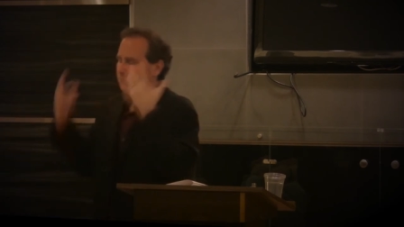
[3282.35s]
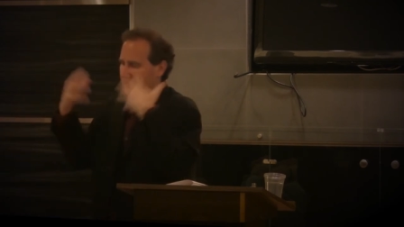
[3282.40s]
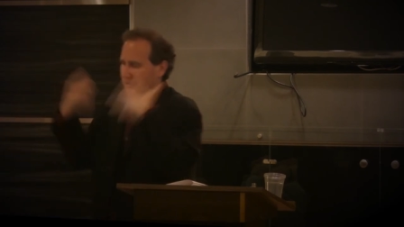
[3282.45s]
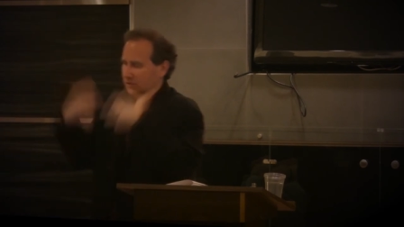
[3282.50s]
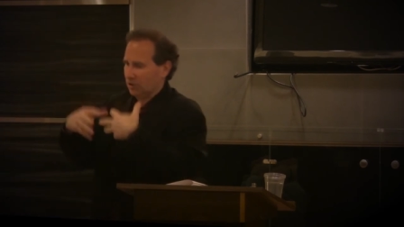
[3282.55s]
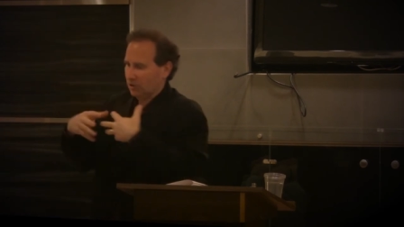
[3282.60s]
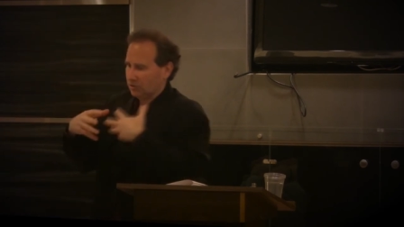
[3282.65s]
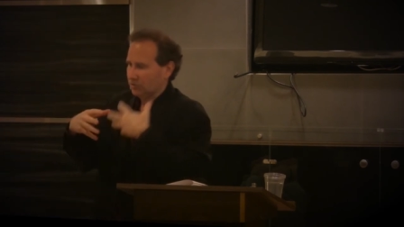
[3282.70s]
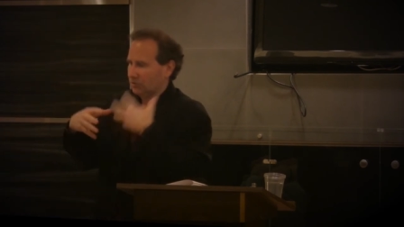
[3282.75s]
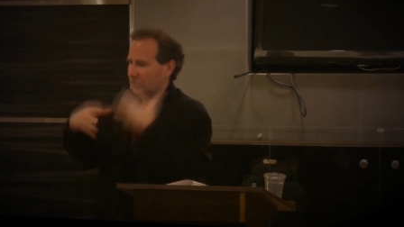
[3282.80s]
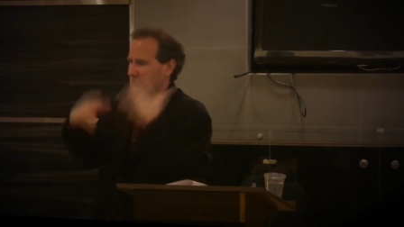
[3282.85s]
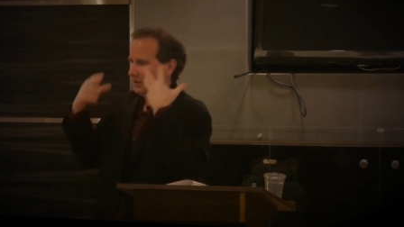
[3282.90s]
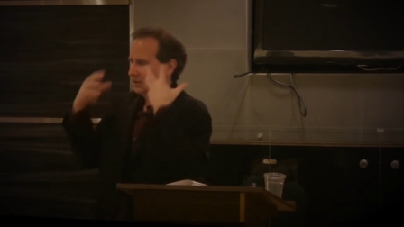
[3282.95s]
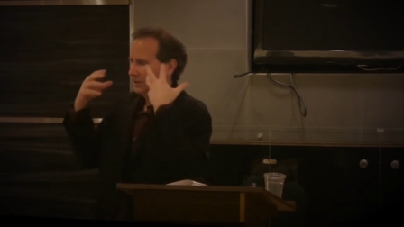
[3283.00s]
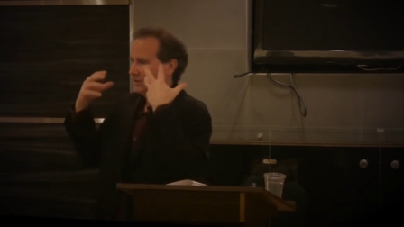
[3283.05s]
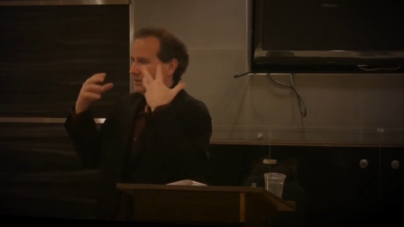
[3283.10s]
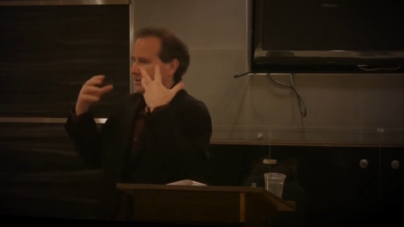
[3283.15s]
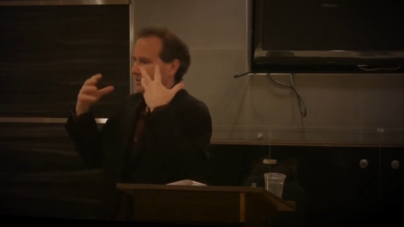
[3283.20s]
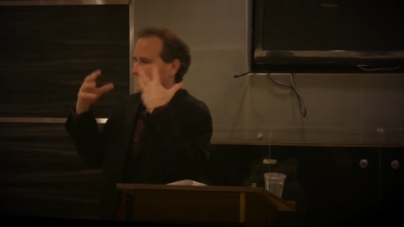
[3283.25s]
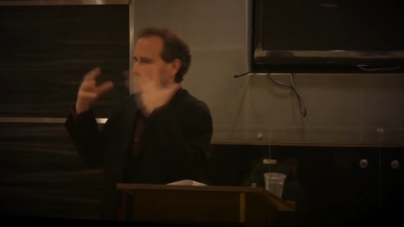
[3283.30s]
which is our
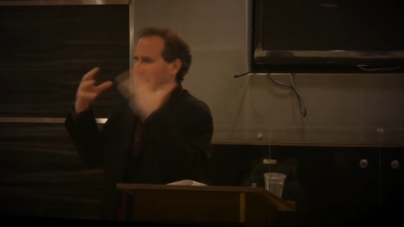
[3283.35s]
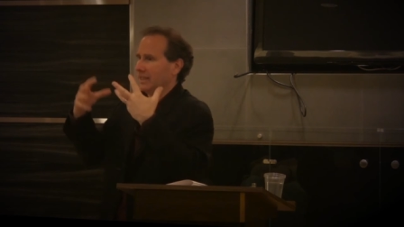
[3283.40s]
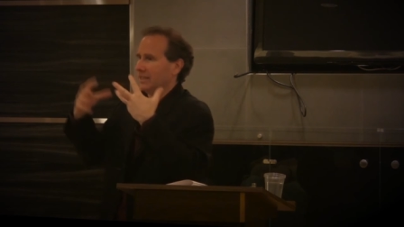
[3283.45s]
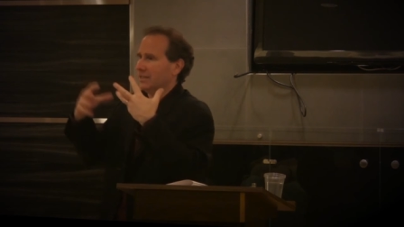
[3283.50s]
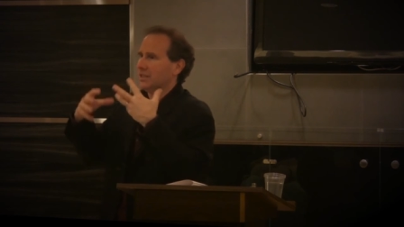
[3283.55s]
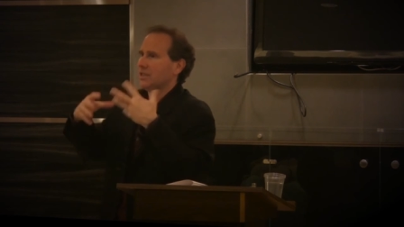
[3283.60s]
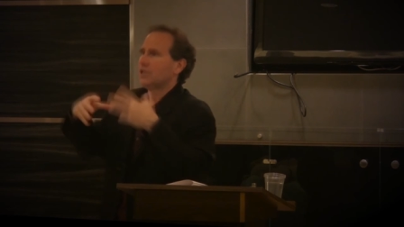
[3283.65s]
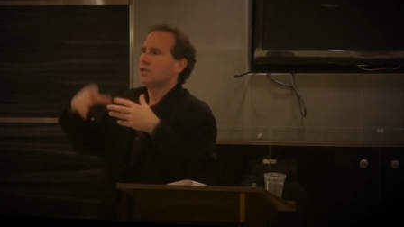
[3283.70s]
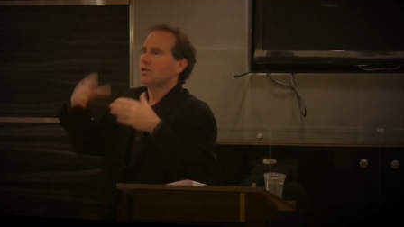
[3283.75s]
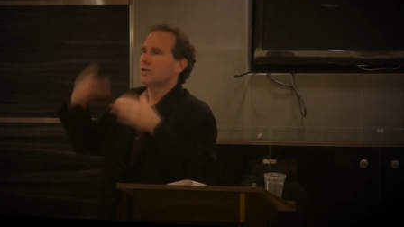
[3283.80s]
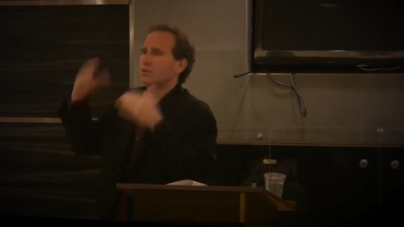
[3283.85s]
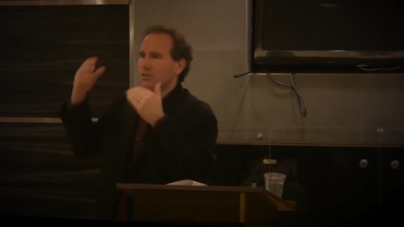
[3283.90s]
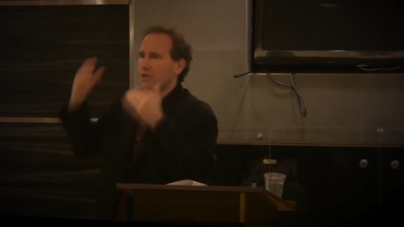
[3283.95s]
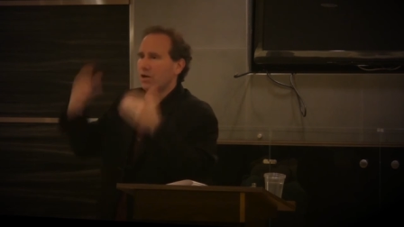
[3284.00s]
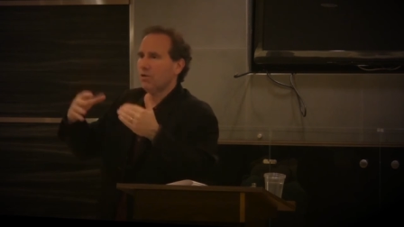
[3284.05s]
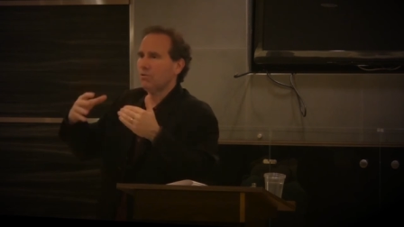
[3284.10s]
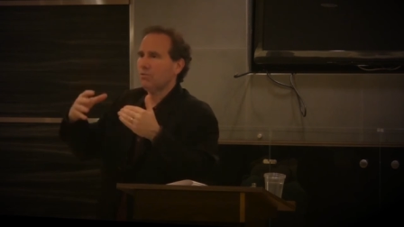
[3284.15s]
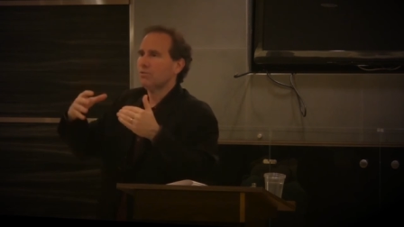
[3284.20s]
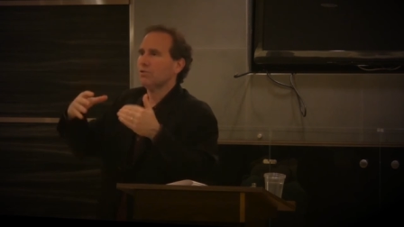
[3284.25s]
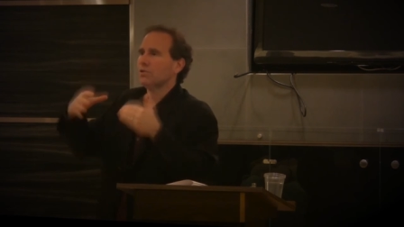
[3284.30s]
circuit, said,
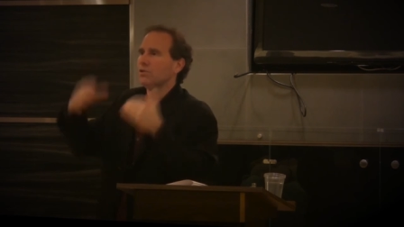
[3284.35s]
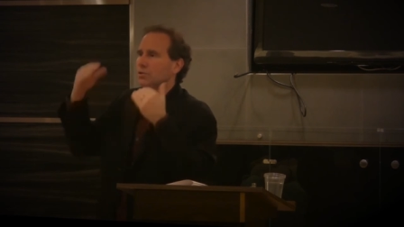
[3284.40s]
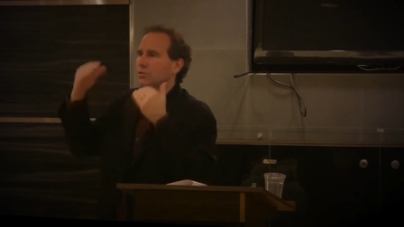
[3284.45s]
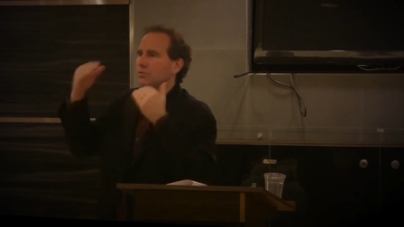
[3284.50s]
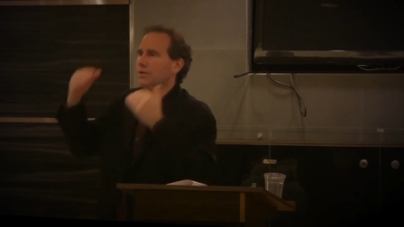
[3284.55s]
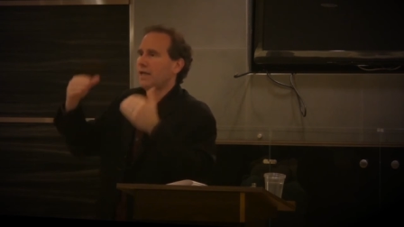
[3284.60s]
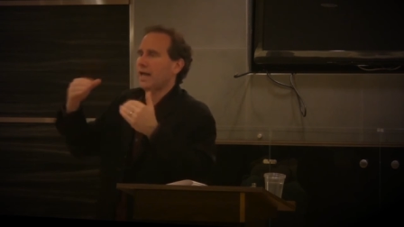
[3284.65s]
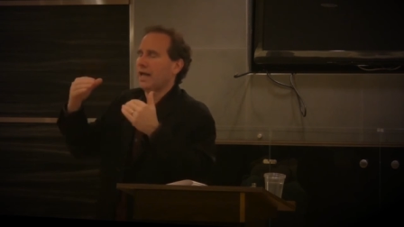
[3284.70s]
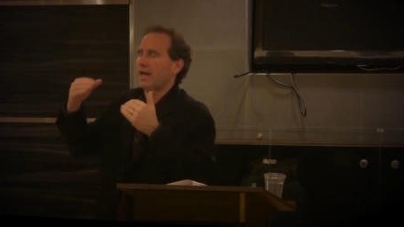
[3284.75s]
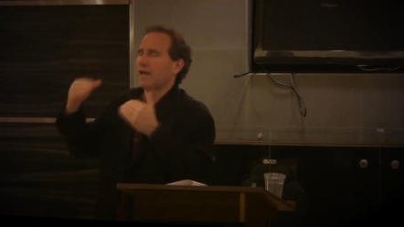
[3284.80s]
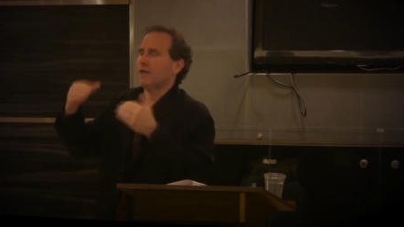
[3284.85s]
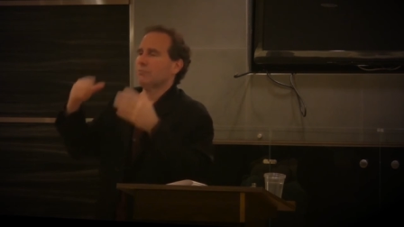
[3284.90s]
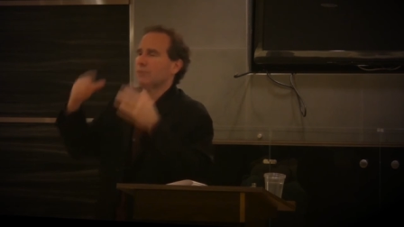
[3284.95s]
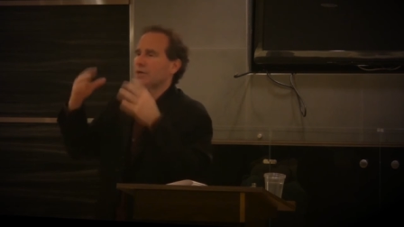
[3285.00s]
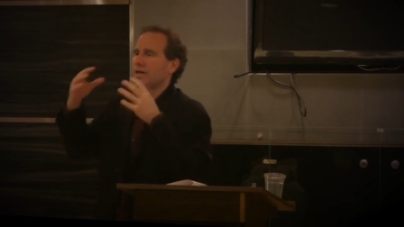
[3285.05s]
no, you can.